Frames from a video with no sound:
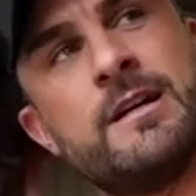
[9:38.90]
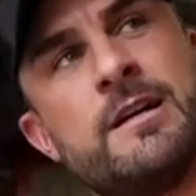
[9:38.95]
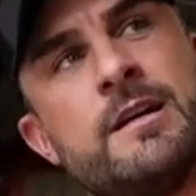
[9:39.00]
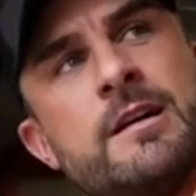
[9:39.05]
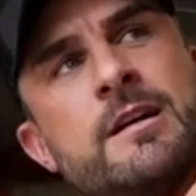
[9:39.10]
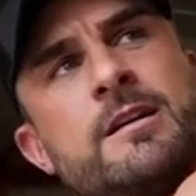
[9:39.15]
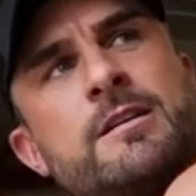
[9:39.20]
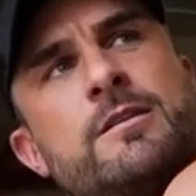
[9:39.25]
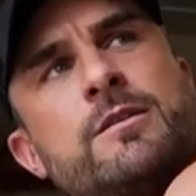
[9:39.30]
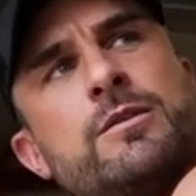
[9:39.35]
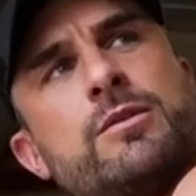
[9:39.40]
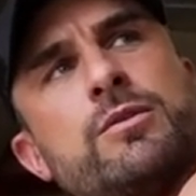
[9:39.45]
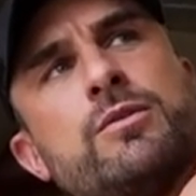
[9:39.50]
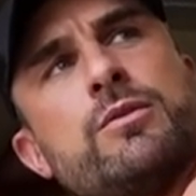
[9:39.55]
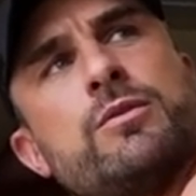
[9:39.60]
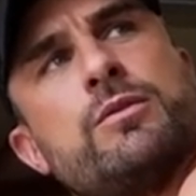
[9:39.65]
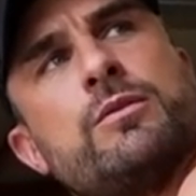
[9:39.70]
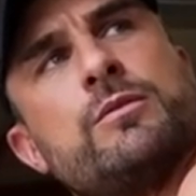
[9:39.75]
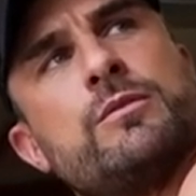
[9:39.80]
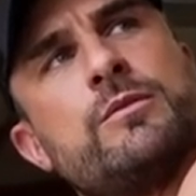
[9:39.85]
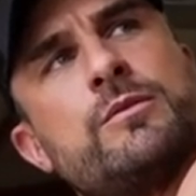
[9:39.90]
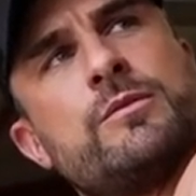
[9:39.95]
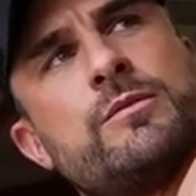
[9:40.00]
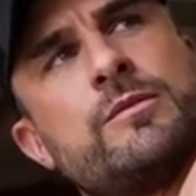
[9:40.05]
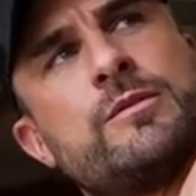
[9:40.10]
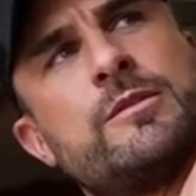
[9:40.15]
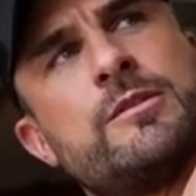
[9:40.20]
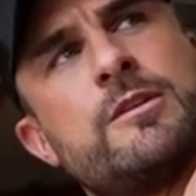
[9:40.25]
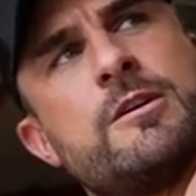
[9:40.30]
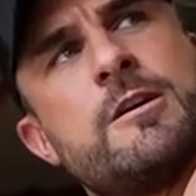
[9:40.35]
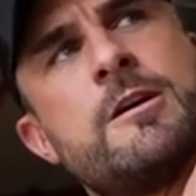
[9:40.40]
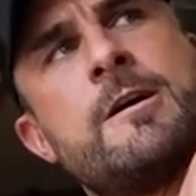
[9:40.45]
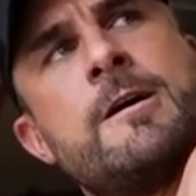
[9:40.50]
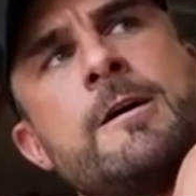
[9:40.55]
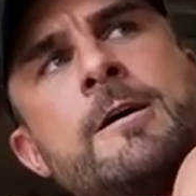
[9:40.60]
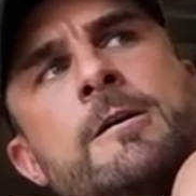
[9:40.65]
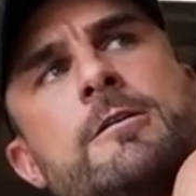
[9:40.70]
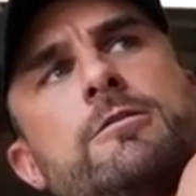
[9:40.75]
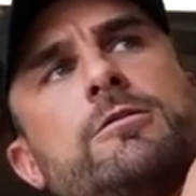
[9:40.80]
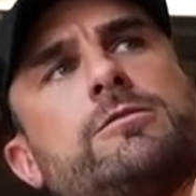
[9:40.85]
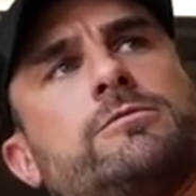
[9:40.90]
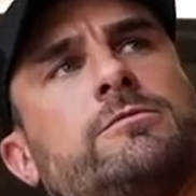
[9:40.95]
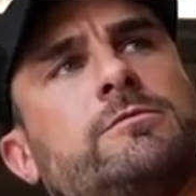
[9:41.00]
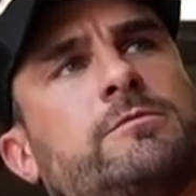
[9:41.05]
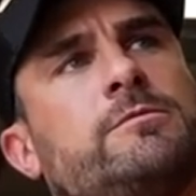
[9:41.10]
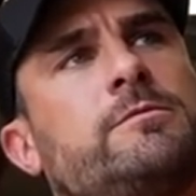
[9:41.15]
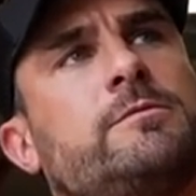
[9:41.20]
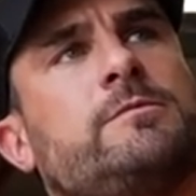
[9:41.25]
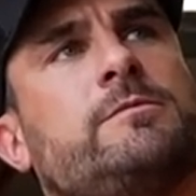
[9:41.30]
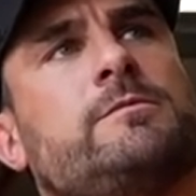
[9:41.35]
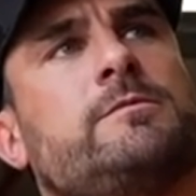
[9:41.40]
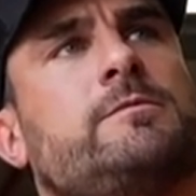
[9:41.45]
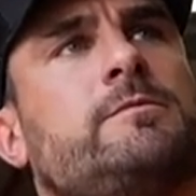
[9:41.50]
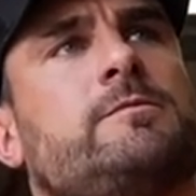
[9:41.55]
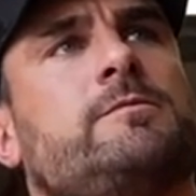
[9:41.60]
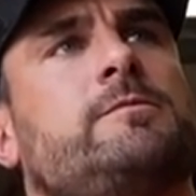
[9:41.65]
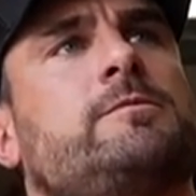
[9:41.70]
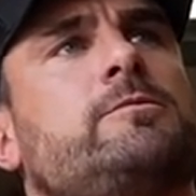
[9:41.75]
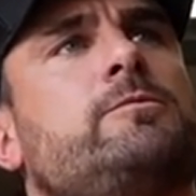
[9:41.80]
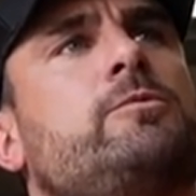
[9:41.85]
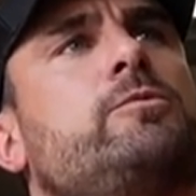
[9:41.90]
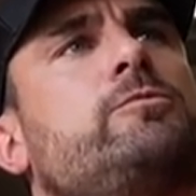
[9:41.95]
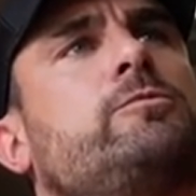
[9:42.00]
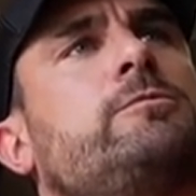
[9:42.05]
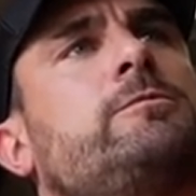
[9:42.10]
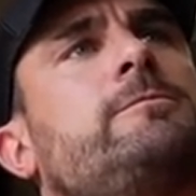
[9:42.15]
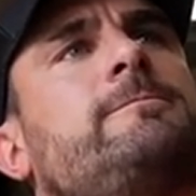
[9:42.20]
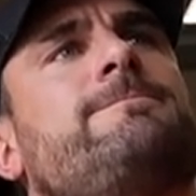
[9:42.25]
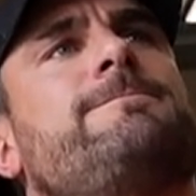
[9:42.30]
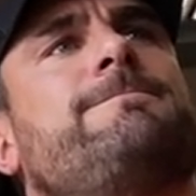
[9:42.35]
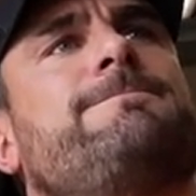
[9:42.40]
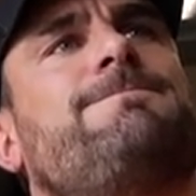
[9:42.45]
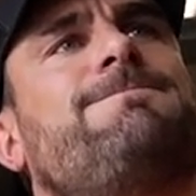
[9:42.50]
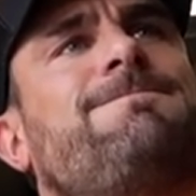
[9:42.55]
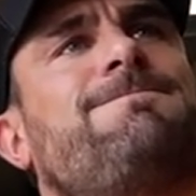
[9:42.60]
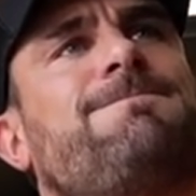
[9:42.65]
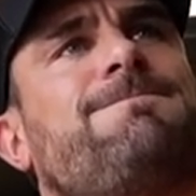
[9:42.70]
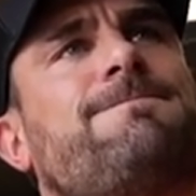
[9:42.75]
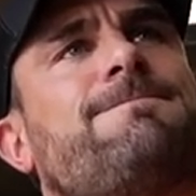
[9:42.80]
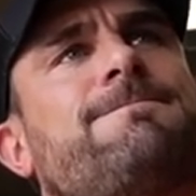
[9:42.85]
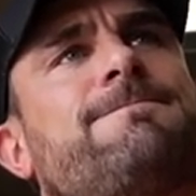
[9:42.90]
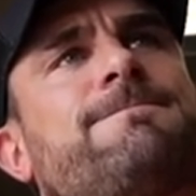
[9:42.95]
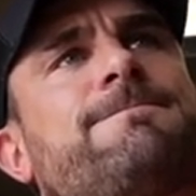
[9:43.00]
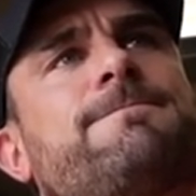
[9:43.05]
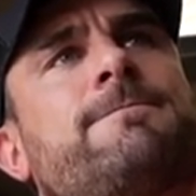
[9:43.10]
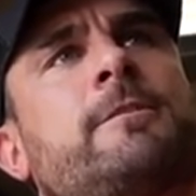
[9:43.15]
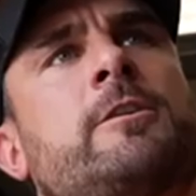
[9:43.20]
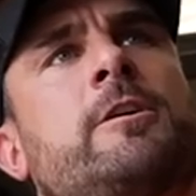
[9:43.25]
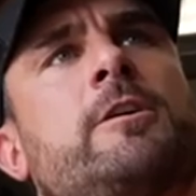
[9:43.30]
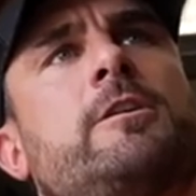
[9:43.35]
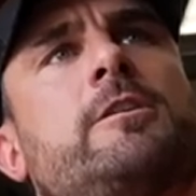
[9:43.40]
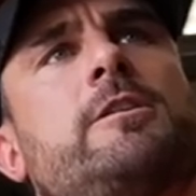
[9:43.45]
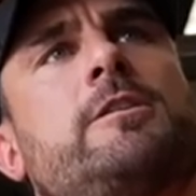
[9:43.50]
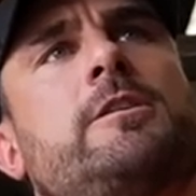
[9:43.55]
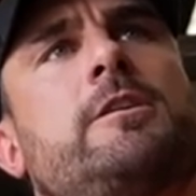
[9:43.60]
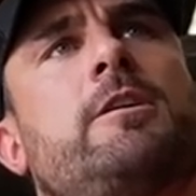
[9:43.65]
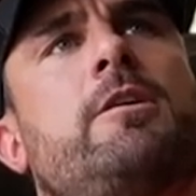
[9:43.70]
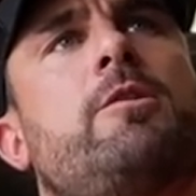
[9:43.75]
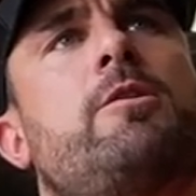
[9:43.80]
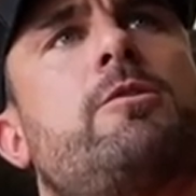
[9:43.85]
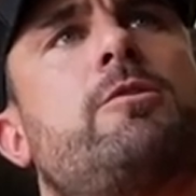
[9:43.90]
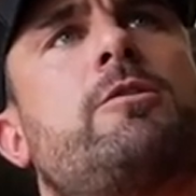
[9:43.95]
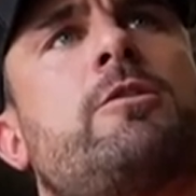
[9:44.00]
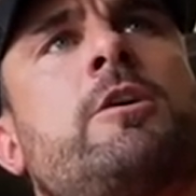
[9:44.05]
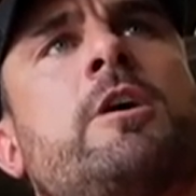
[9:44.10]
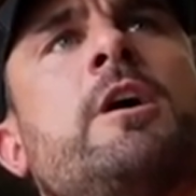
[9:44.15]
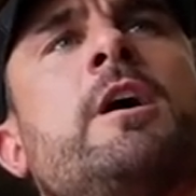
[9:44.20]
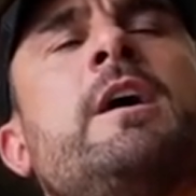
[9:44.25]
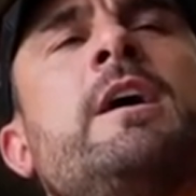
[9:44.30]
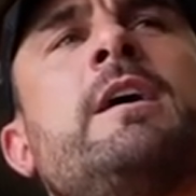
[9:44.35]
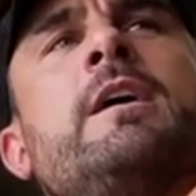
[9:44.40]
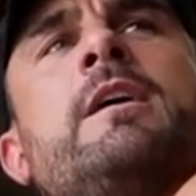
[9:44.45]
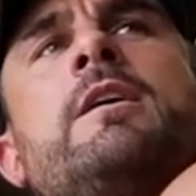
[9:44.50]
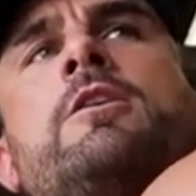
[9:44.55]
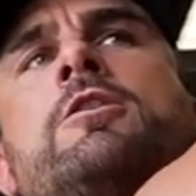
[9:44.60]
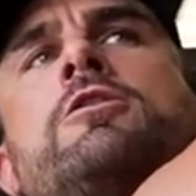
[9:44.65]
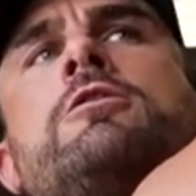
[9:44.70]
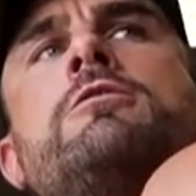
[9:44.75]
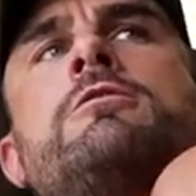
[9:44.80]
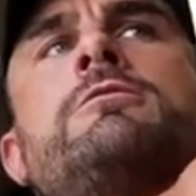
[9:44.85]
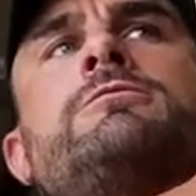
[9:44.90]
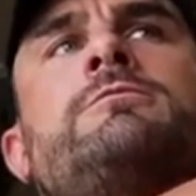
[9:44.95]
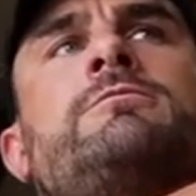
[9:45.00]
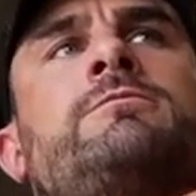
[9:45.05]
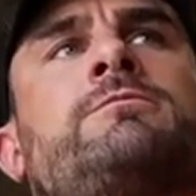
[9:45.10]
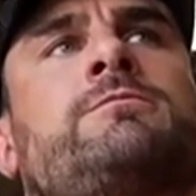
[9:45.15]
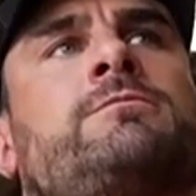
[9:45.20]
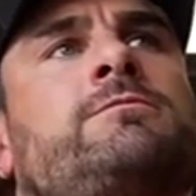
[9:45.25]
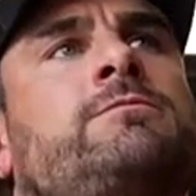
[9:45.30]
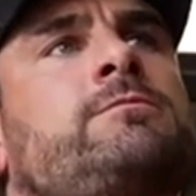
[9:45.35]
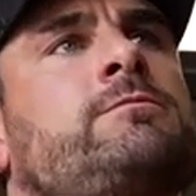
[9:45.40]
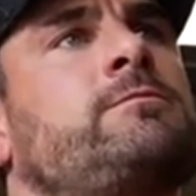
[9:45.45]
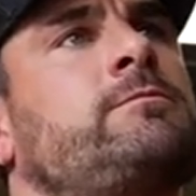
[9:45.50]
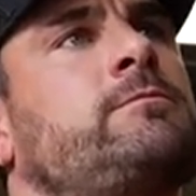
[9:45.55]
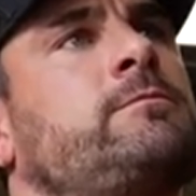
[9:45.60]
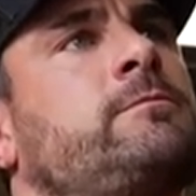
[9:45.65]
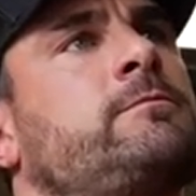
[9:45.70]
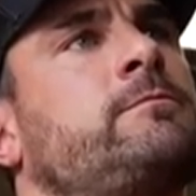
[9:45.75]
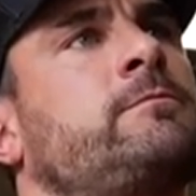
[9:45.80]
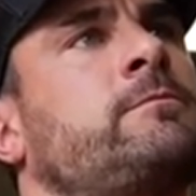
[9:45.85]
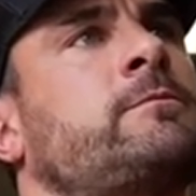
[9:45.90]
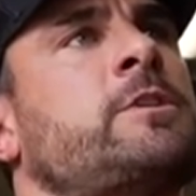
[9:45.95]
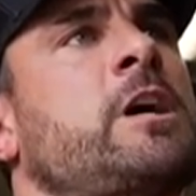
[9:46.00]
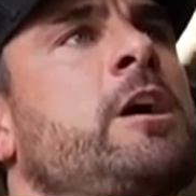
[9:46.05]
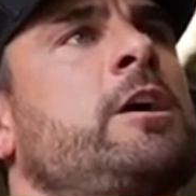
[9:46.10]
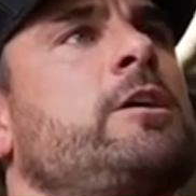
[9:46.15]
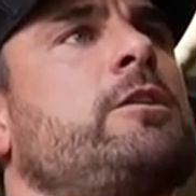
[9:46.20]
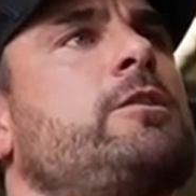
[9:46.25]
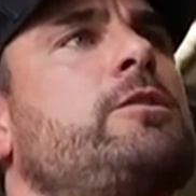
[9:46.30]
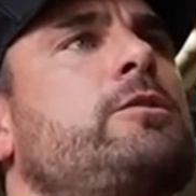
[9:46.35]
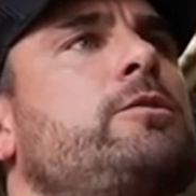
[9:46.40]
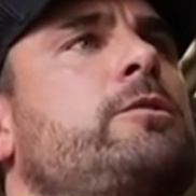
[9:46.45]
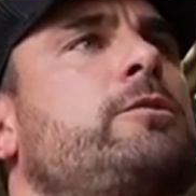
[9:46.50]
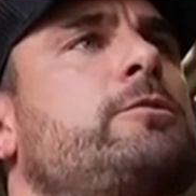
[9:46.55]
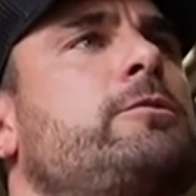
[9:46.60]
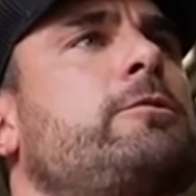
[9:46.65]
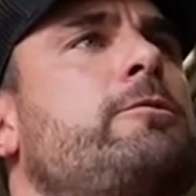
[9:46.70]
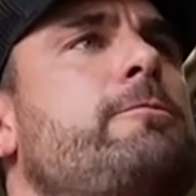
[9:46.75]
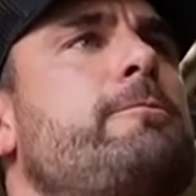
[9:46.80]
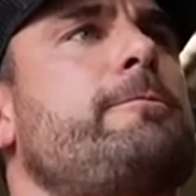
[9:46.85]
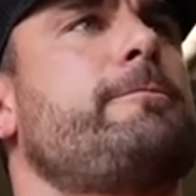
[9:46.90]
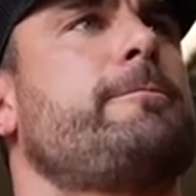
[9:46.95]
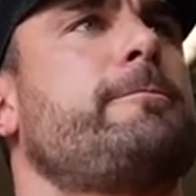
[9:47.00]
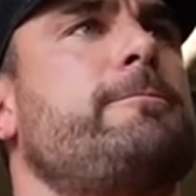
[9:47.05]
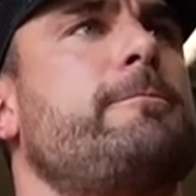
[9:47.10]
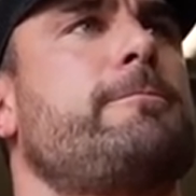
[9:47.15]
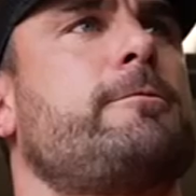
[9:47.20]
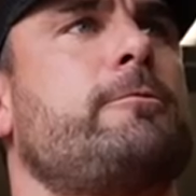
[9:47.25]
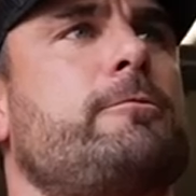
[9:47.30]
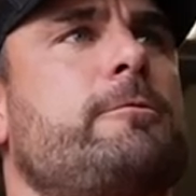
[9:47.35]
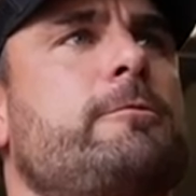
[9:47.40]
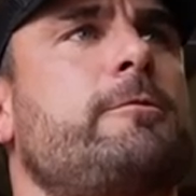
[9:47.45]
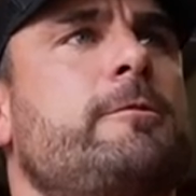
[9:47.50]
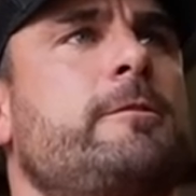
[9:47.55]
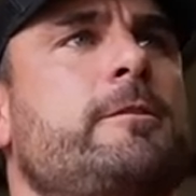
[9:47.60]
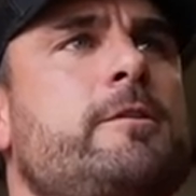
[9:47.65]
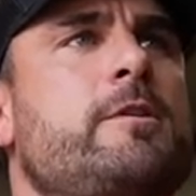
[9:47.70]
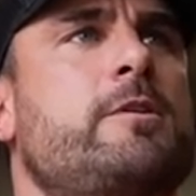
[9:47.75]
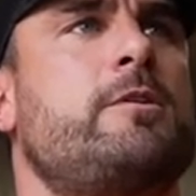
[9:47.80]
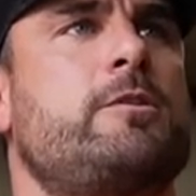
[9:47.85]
great gym to train out of. And obviously there's a big shutter there, so all this is natural light, which is obviously giving you a true indication of where you really are, where you're at.